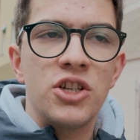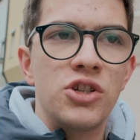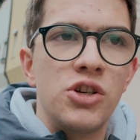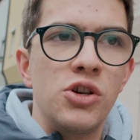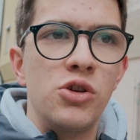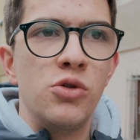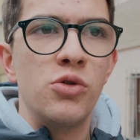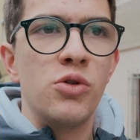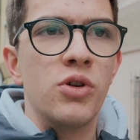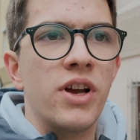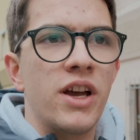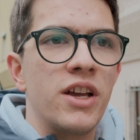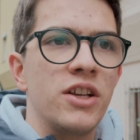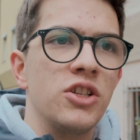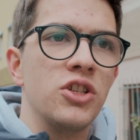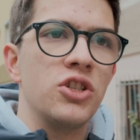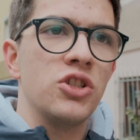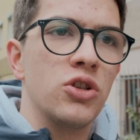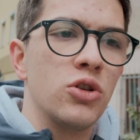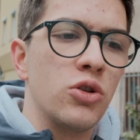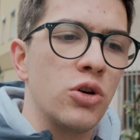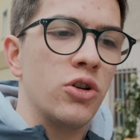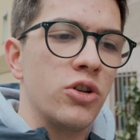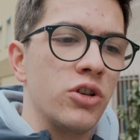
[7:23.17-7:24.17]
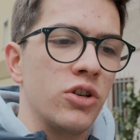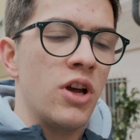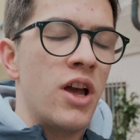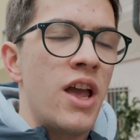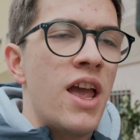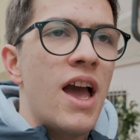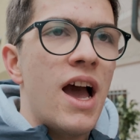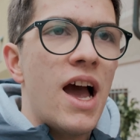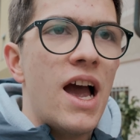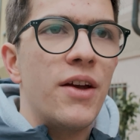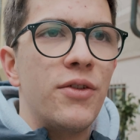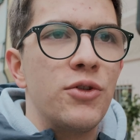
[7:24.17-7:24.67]
look, and so
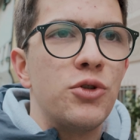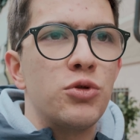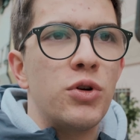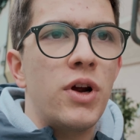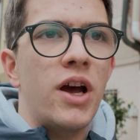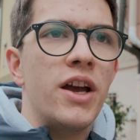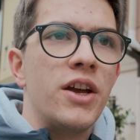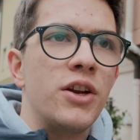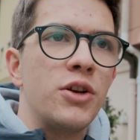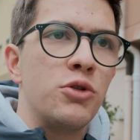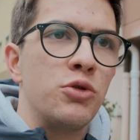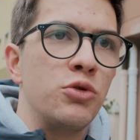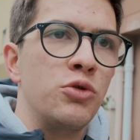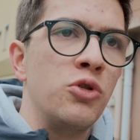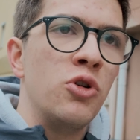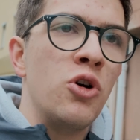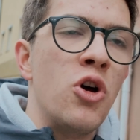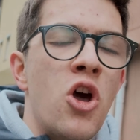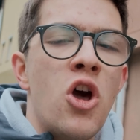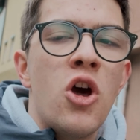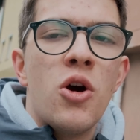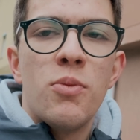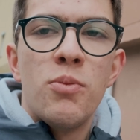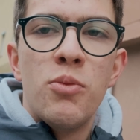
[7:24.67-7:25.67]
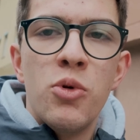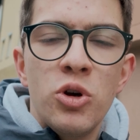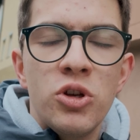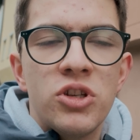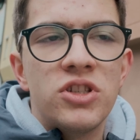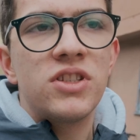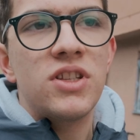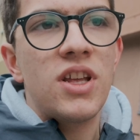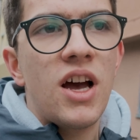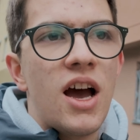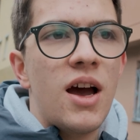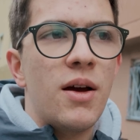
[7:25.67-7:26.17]
I try to
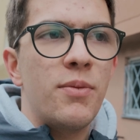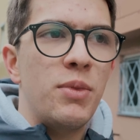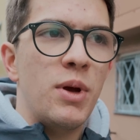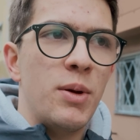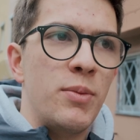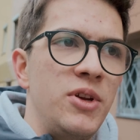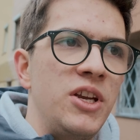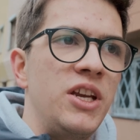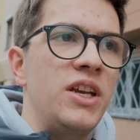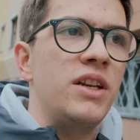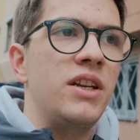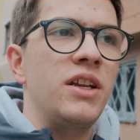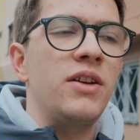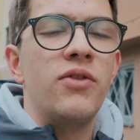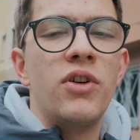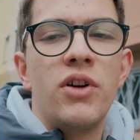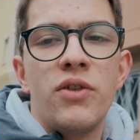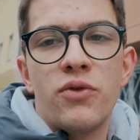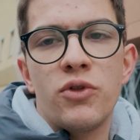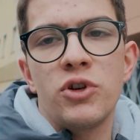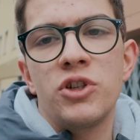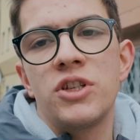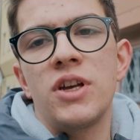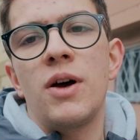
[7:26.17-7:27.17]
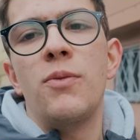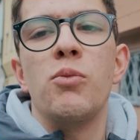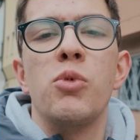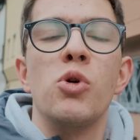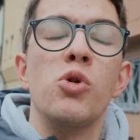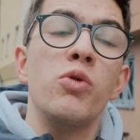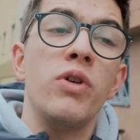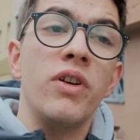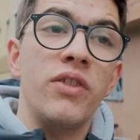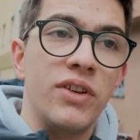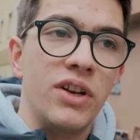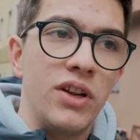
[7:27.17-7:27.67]
boost up a bit, even for example
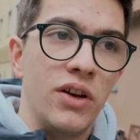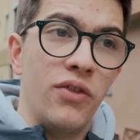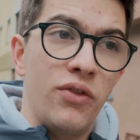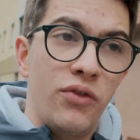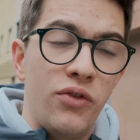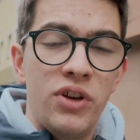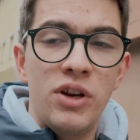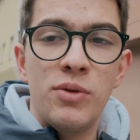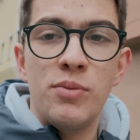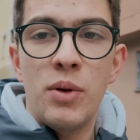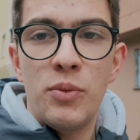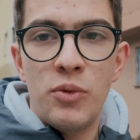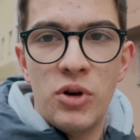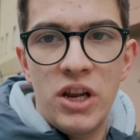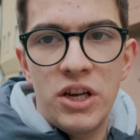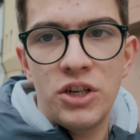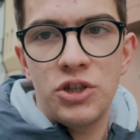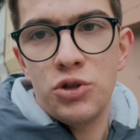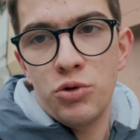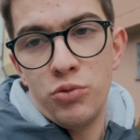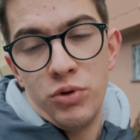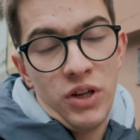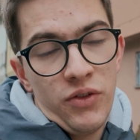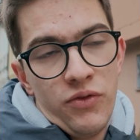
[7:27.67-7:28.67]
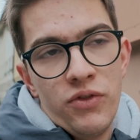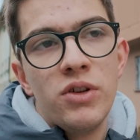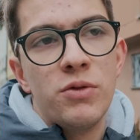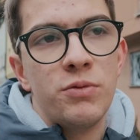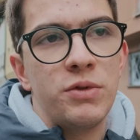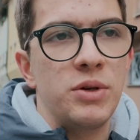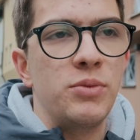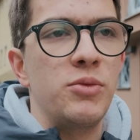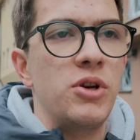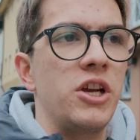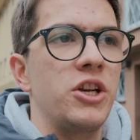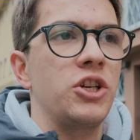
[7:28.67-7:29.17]
with the film emulation, with the film
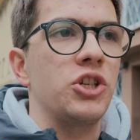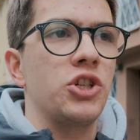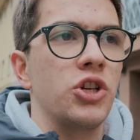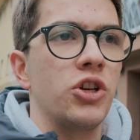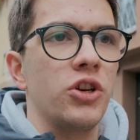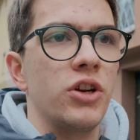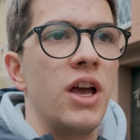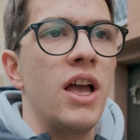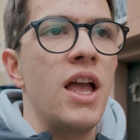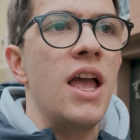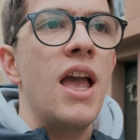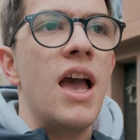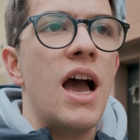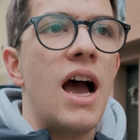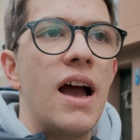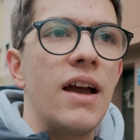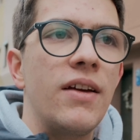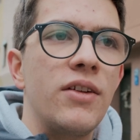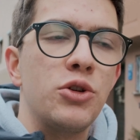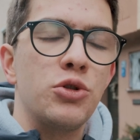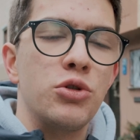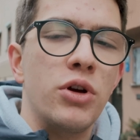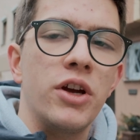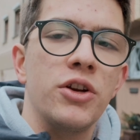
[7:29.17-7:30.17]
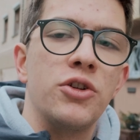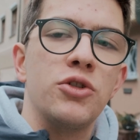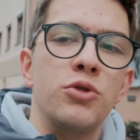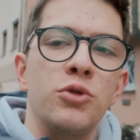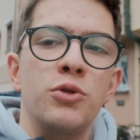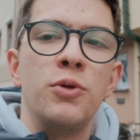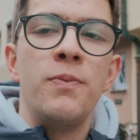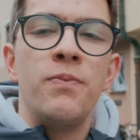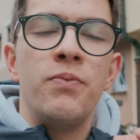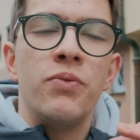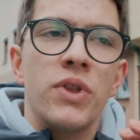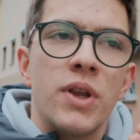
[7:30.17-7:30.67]
simulation, I try to
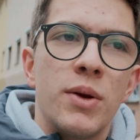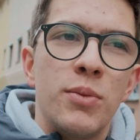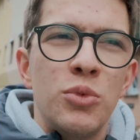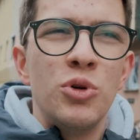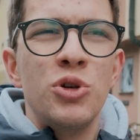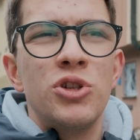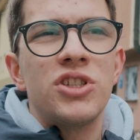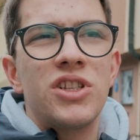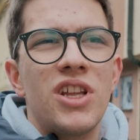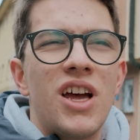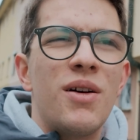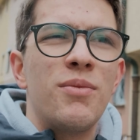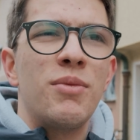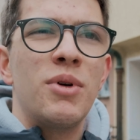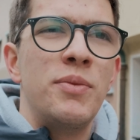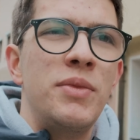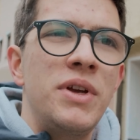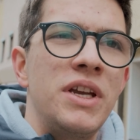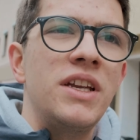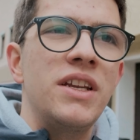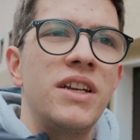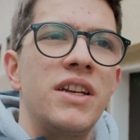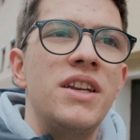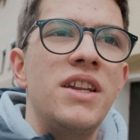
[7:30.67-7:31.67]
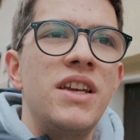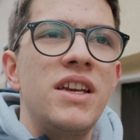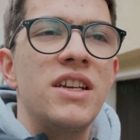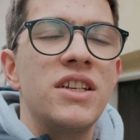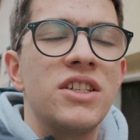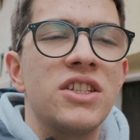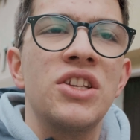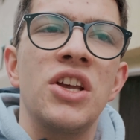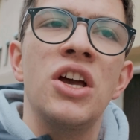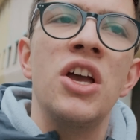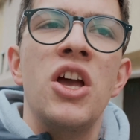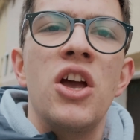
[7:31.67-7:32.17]
boost up a bit
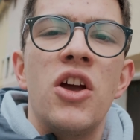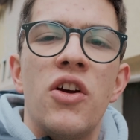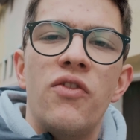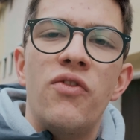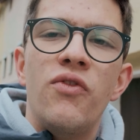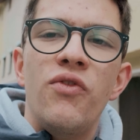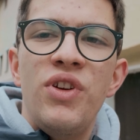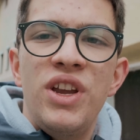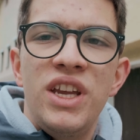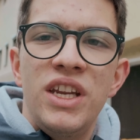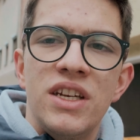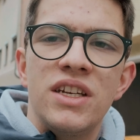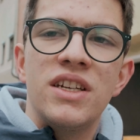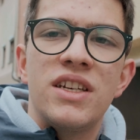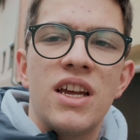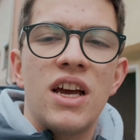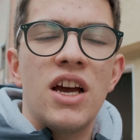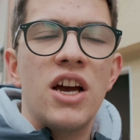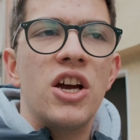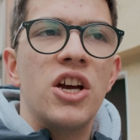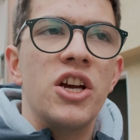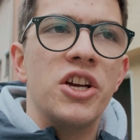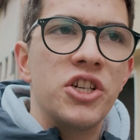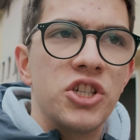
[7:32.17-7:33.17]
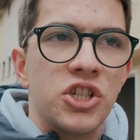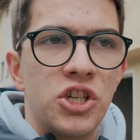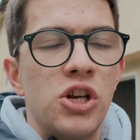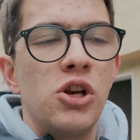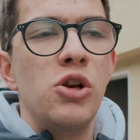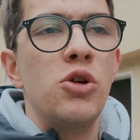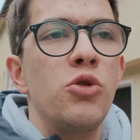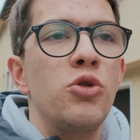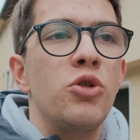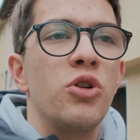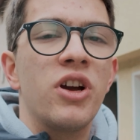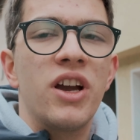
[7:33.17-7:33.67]
this vintage
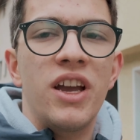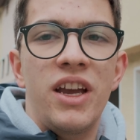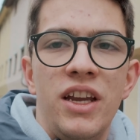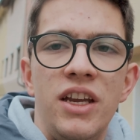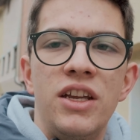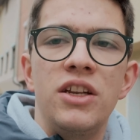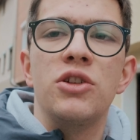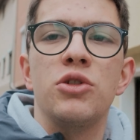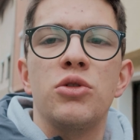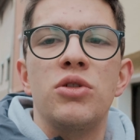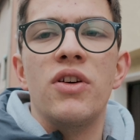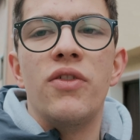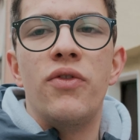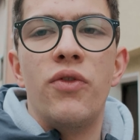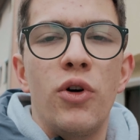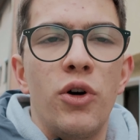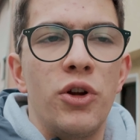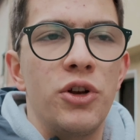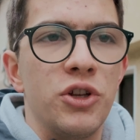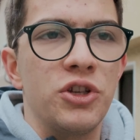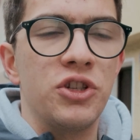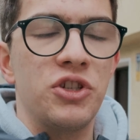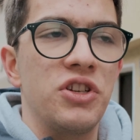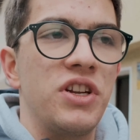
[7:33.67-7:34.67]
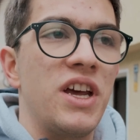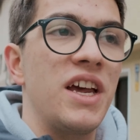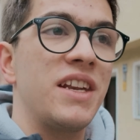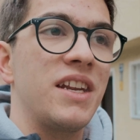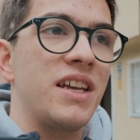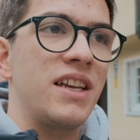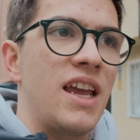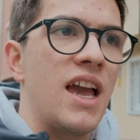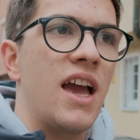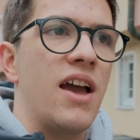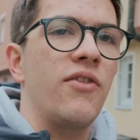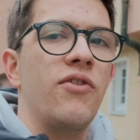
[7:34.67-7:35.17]
look into the photo so that I
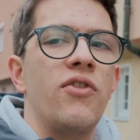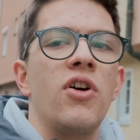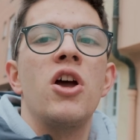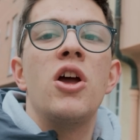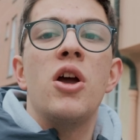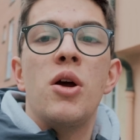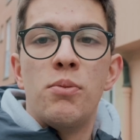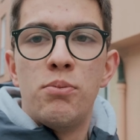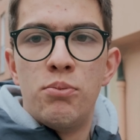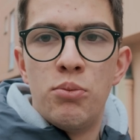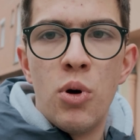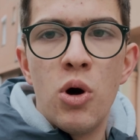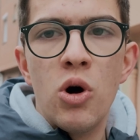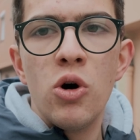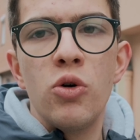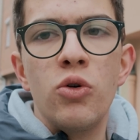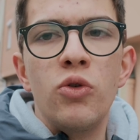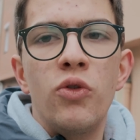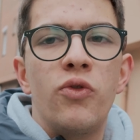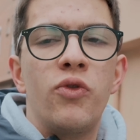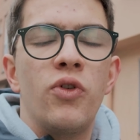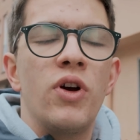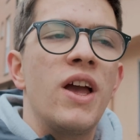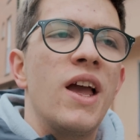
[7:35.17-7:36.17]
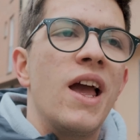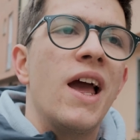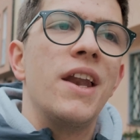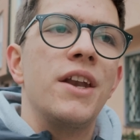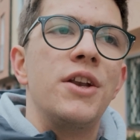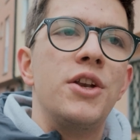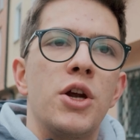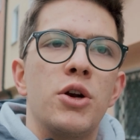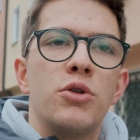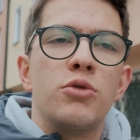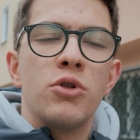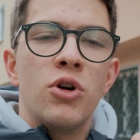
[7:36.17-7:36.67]
have both
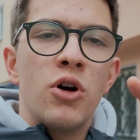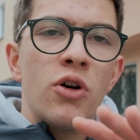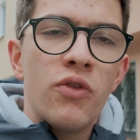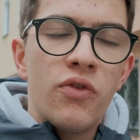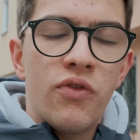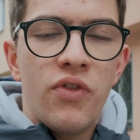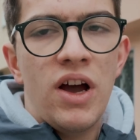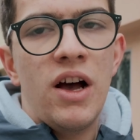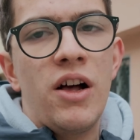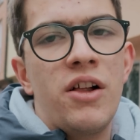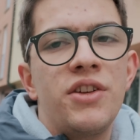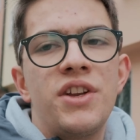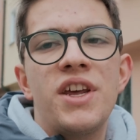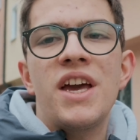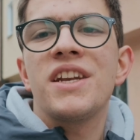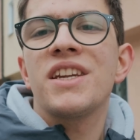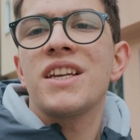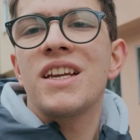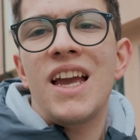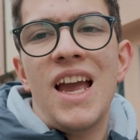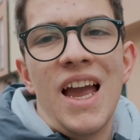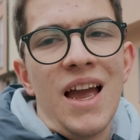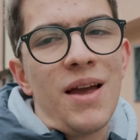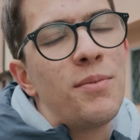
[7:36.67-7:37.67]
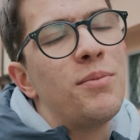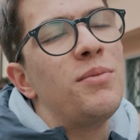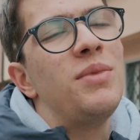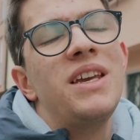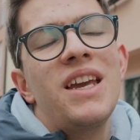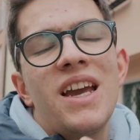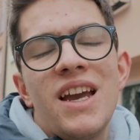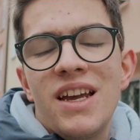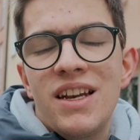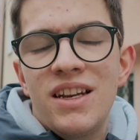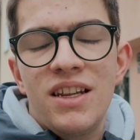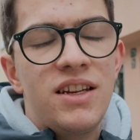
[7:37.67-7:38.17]
the RAW file that can
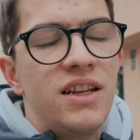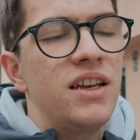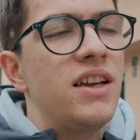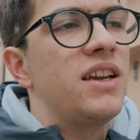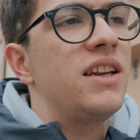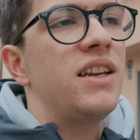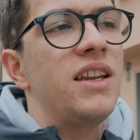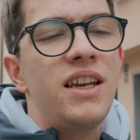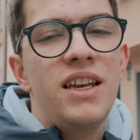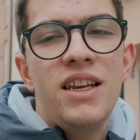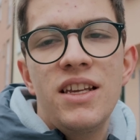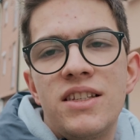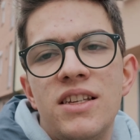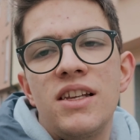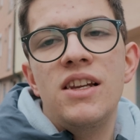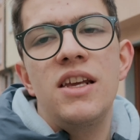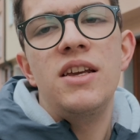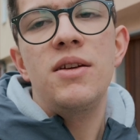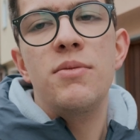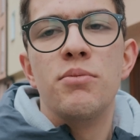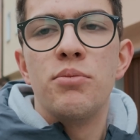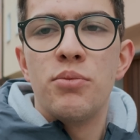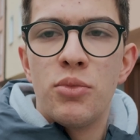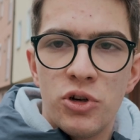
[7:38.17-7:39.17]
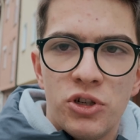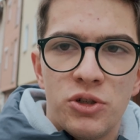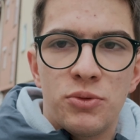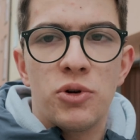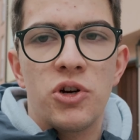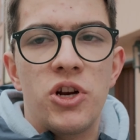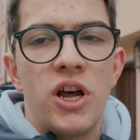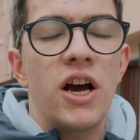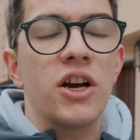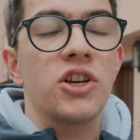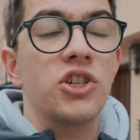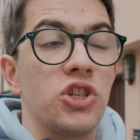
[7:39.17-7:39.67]
be edited easily in
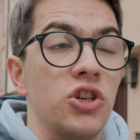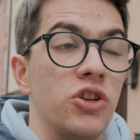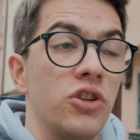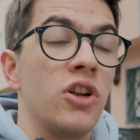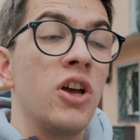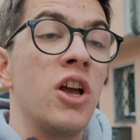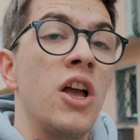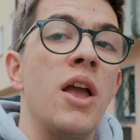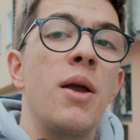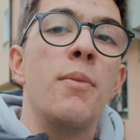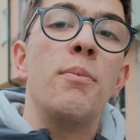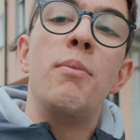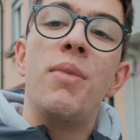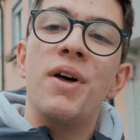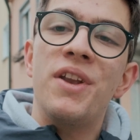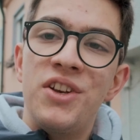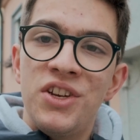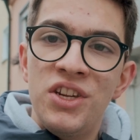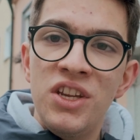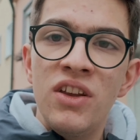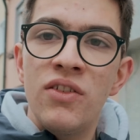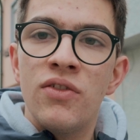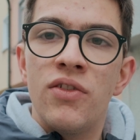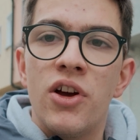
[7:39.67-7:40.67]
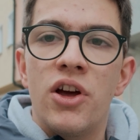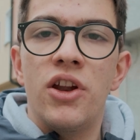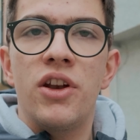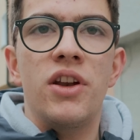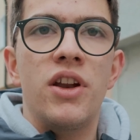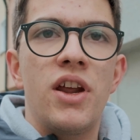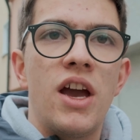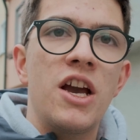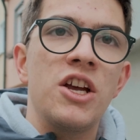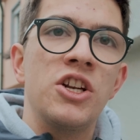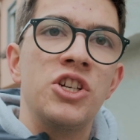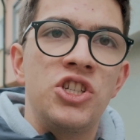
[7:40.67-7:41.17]
post-production, but even
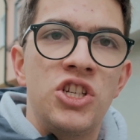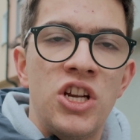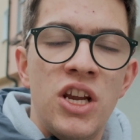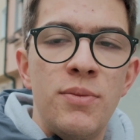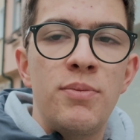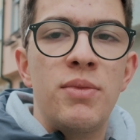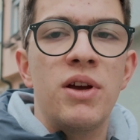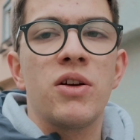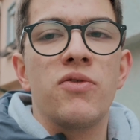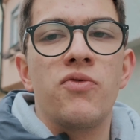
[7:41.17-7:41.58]
a JPEG